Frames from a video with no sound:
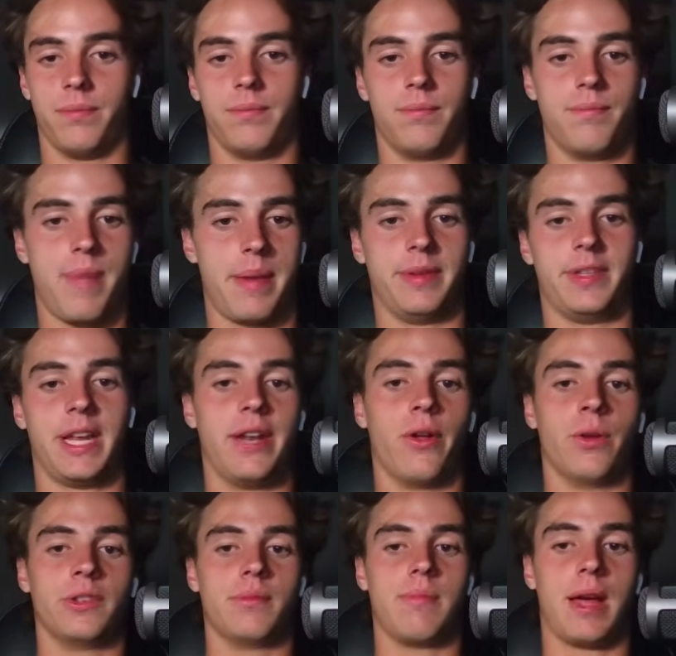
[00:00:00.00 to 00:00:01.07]
maybe
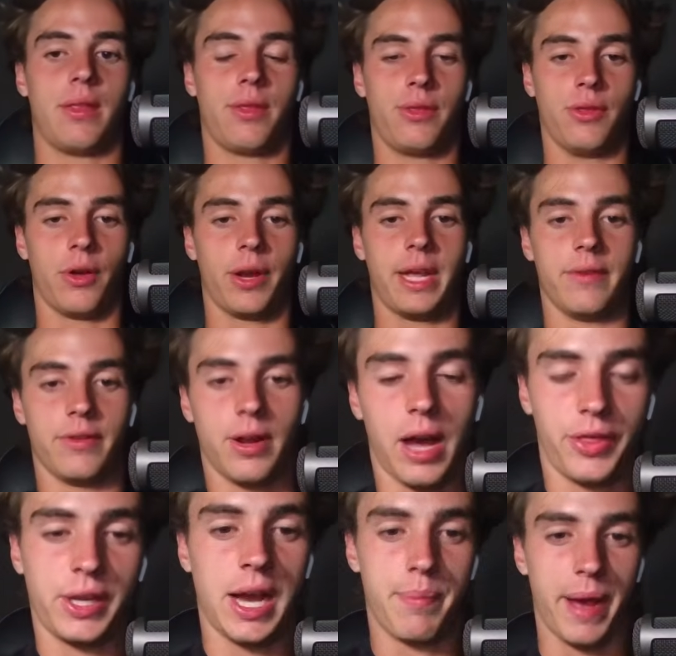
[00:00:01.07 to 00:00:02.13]
$10 a month, not even. I
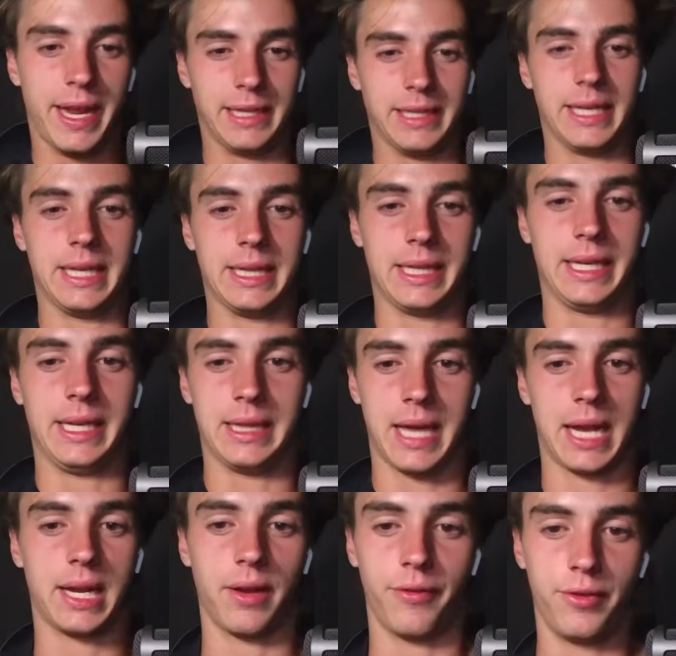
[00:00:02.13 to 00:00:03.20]
think I pay yearly
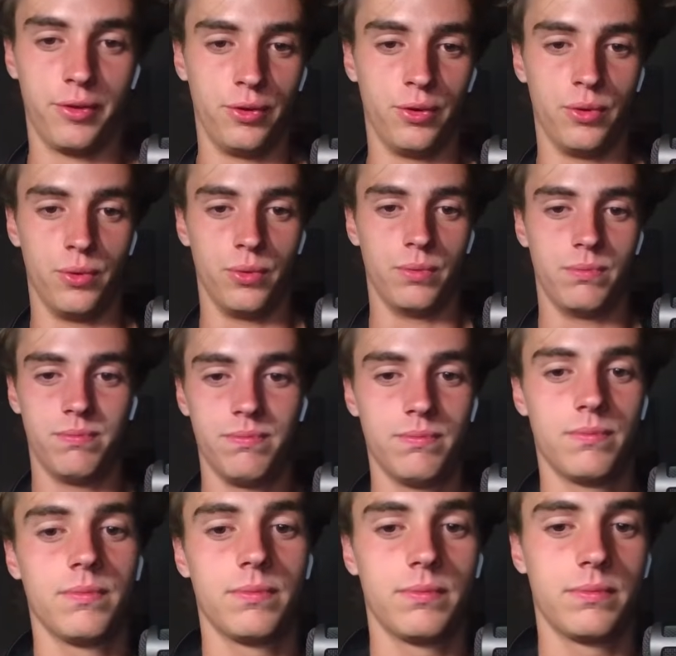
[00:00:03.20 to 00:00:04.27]
like a few,
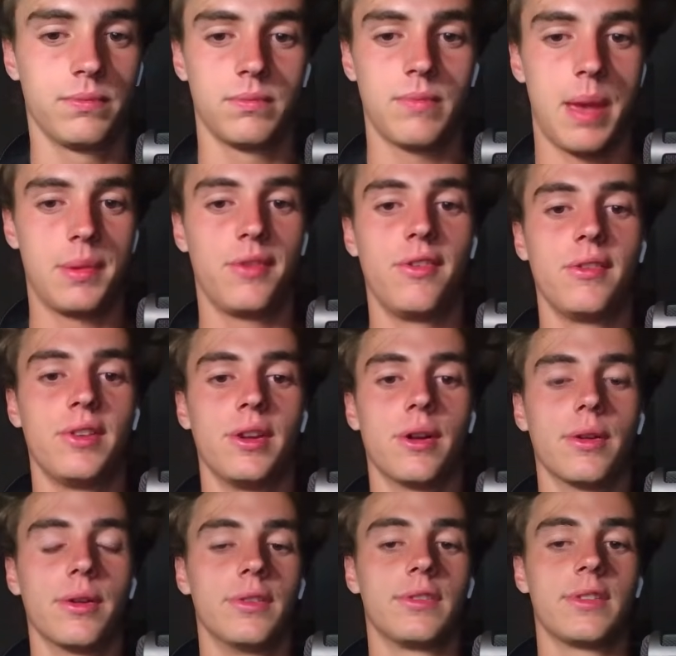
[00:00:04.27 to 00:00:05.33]
maybe
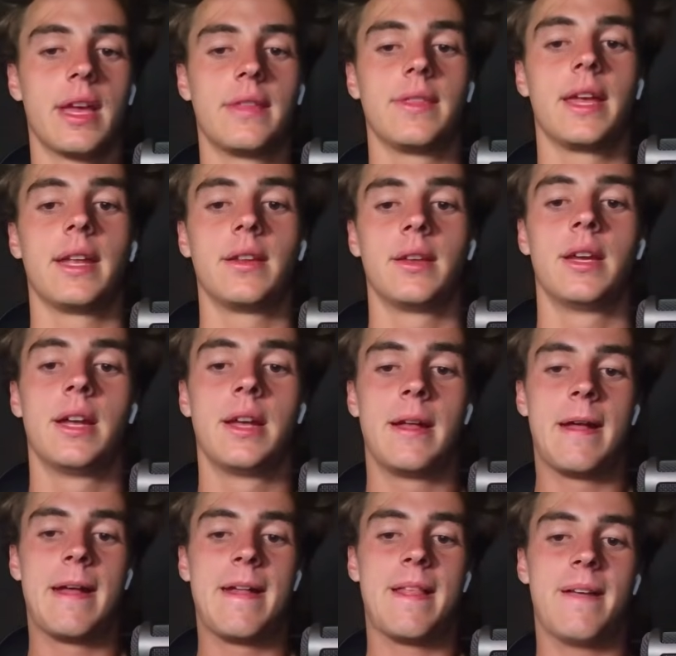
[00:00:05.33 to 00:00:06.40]
$50, and then
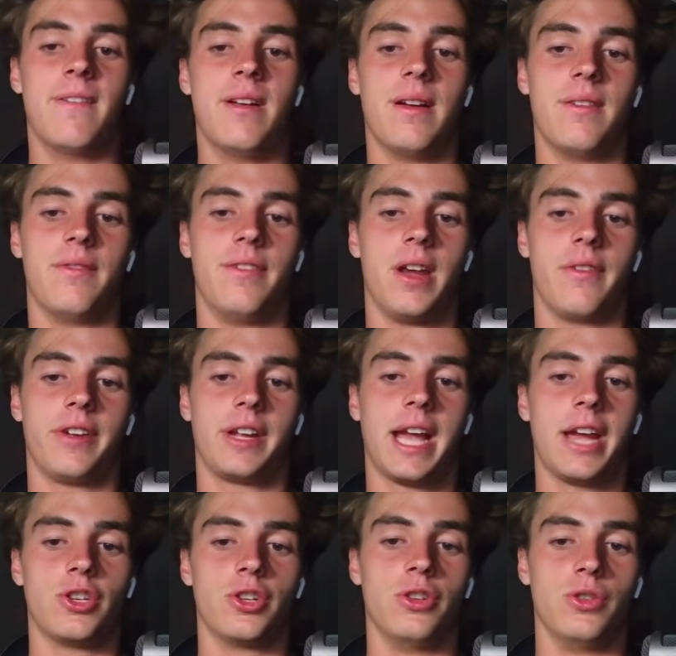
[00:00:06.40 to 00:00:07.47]

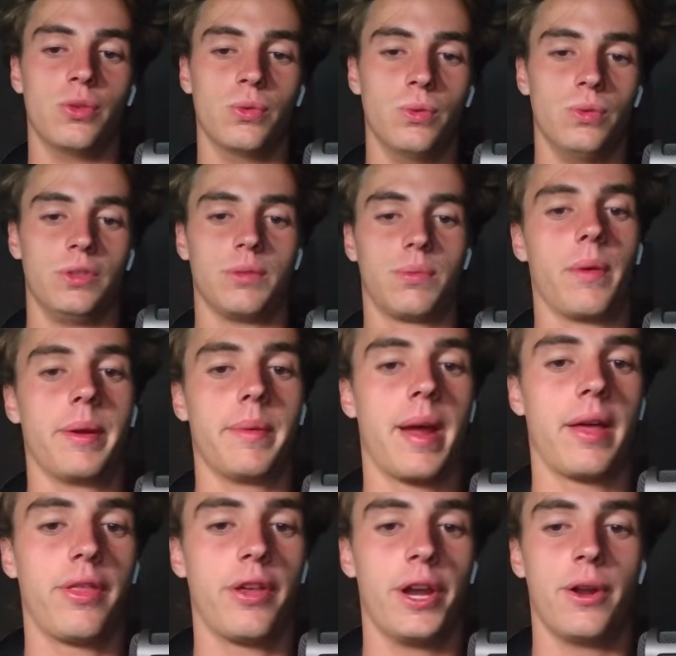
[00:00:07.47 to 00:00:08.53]
verification tools are probably
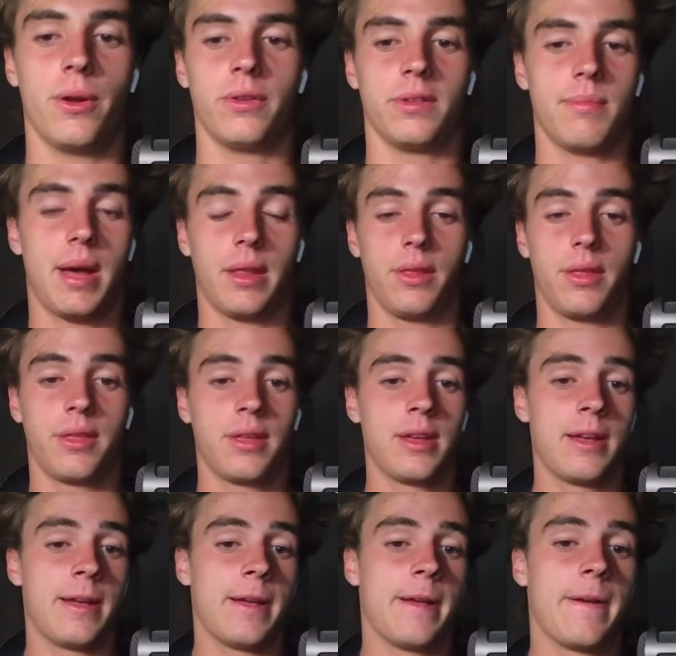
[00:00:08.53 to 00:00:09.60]
about $30 a month.
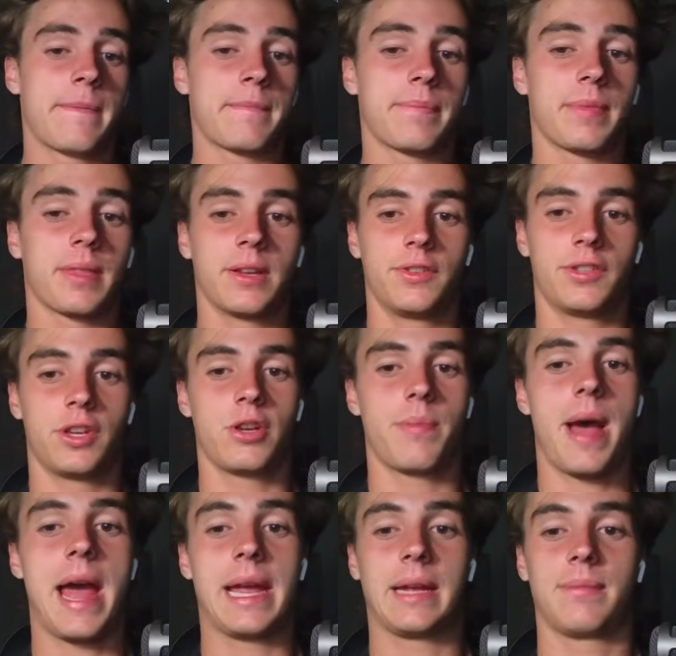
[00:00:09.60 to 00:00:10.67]
So you're
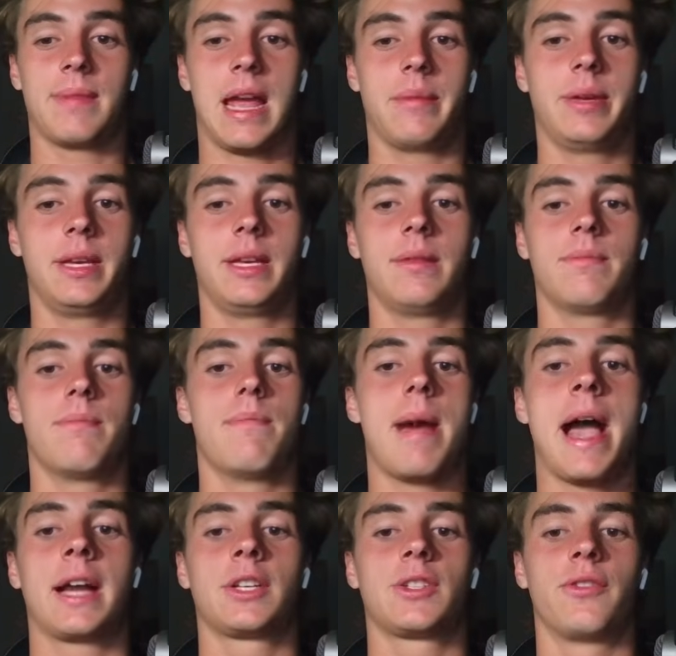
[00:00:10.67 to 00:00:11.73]
paying maybe
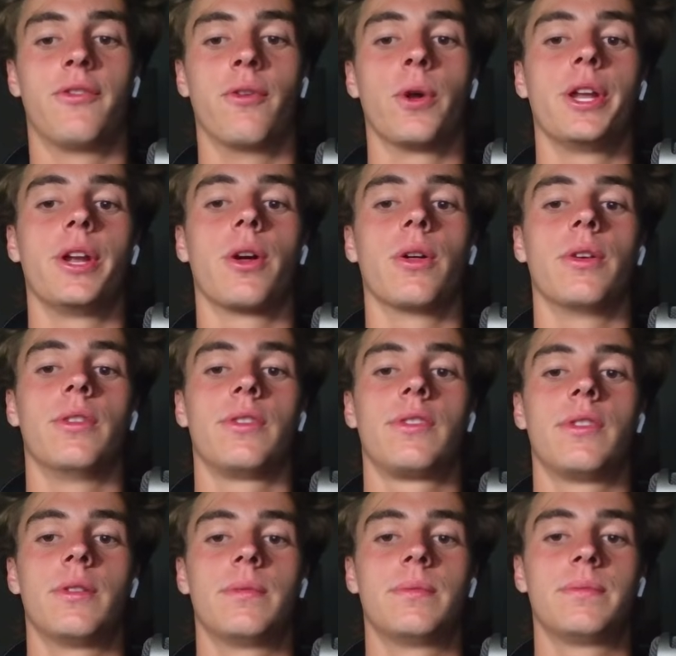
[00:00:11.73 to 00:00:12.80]
max
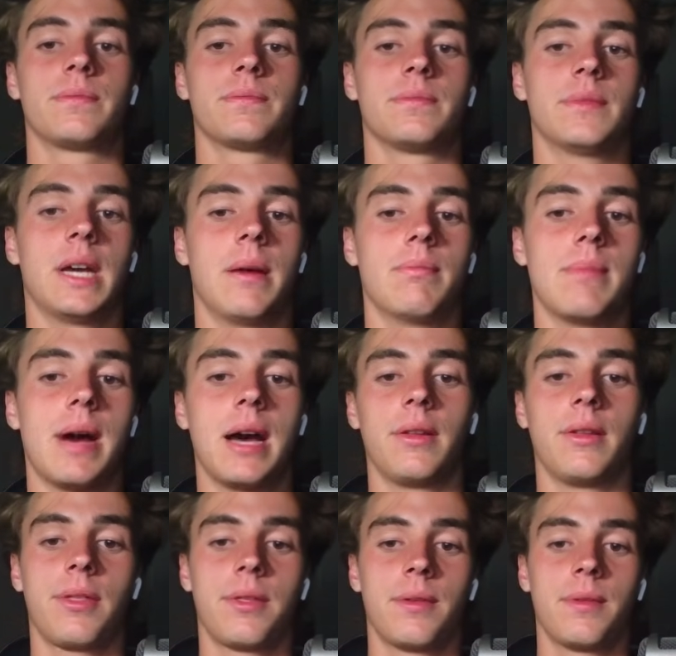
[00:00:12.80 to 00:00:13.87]
$40 a
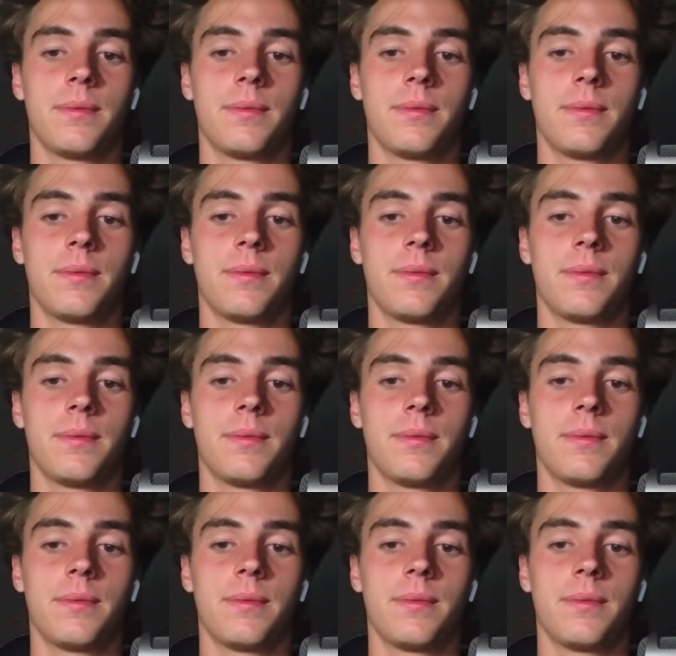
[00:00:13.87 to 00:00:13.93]
month